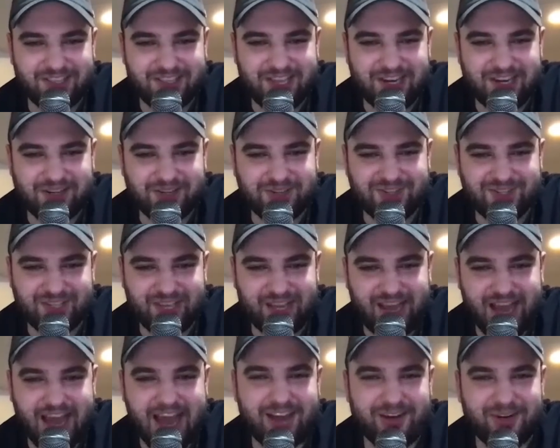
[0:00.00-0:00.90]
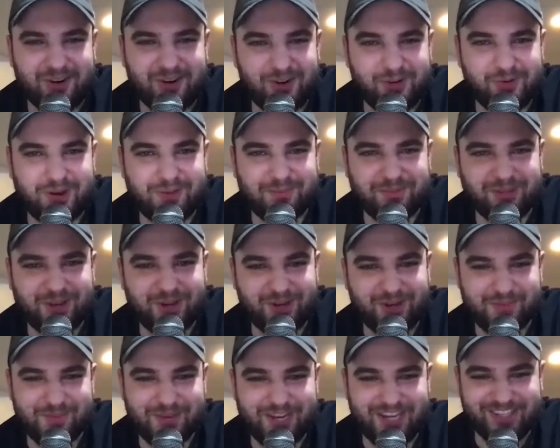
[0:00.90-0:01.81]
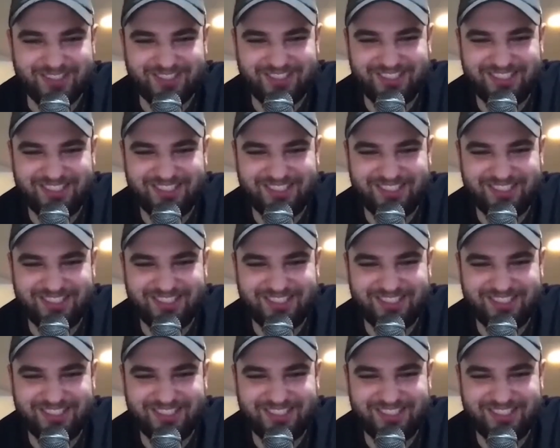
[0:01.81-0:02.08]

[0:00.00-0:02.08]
and then he's just like, I don't know what I'm talking about.